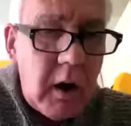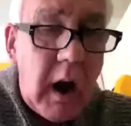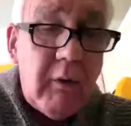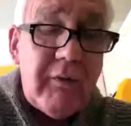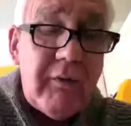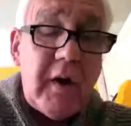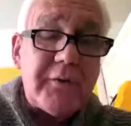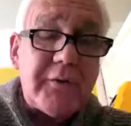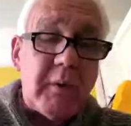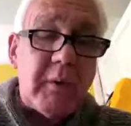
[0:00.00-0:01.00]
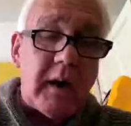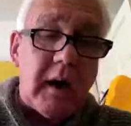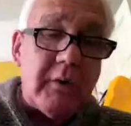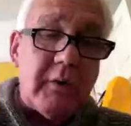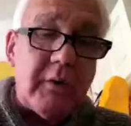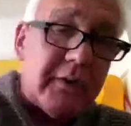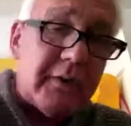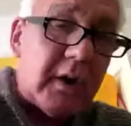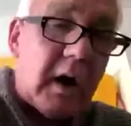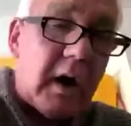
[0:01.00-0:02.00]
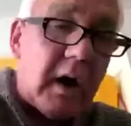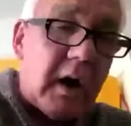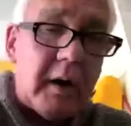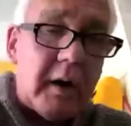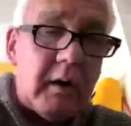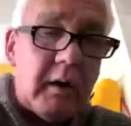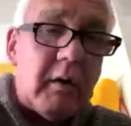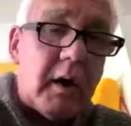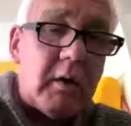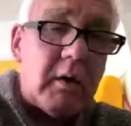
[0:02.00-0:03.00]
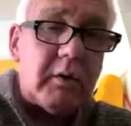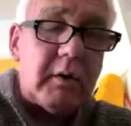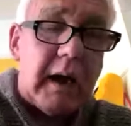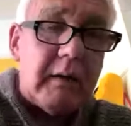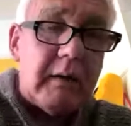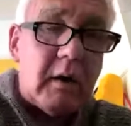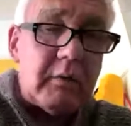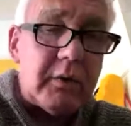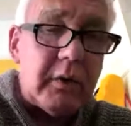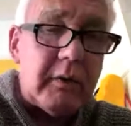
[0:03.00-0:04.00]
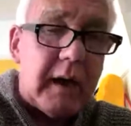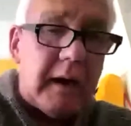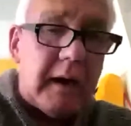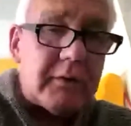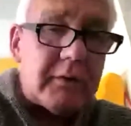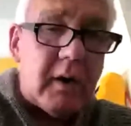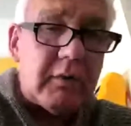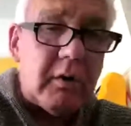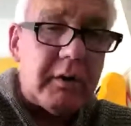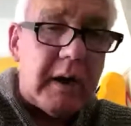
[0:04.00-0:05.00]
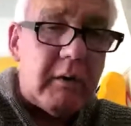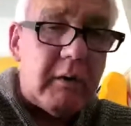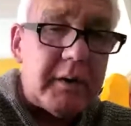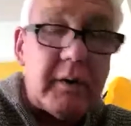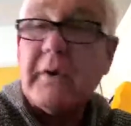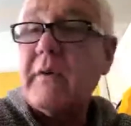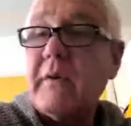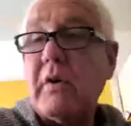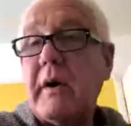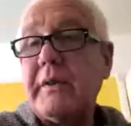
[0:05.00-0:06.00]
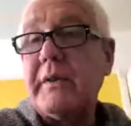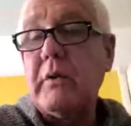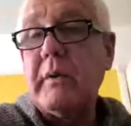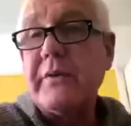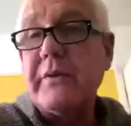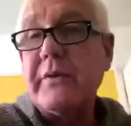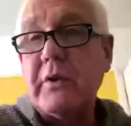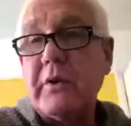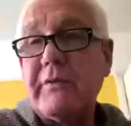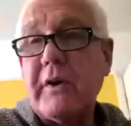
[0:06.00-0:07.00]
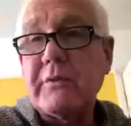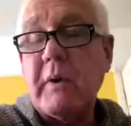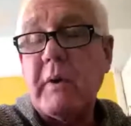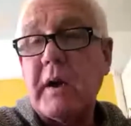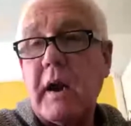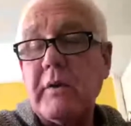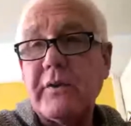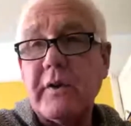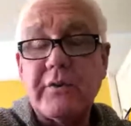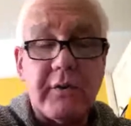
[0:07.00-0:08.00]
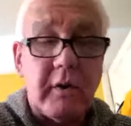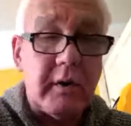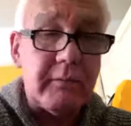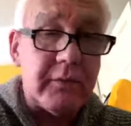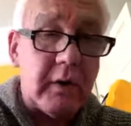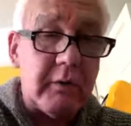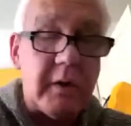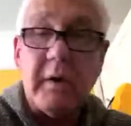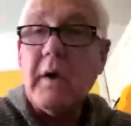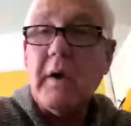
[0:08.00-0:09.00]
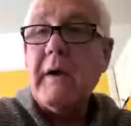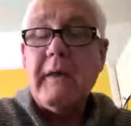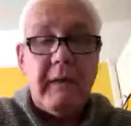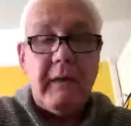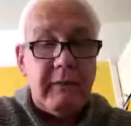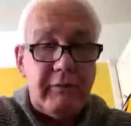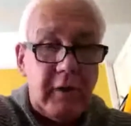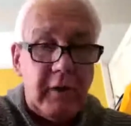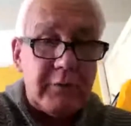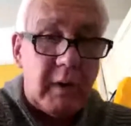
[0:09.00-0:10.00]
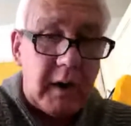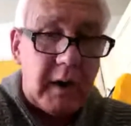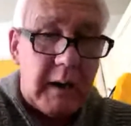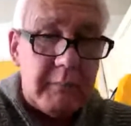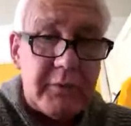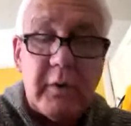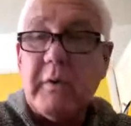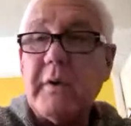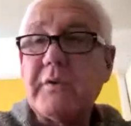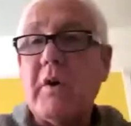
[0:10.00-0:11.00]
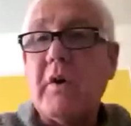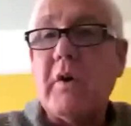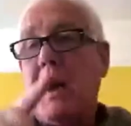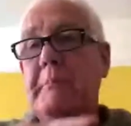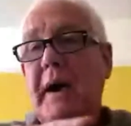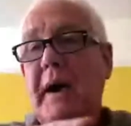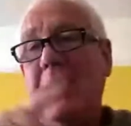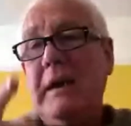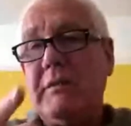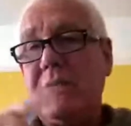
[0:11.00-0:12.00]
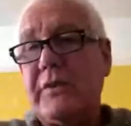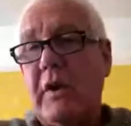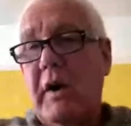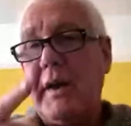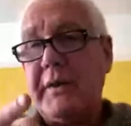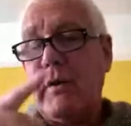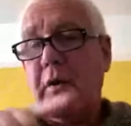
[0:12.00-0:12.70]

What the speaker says: Oh, first one closest. Oh, all right then. All right, I'll do that. Because I've got no idea. So I've got no idea who it is. So I'll do the first one closest. So the first one I come to that's got a number either side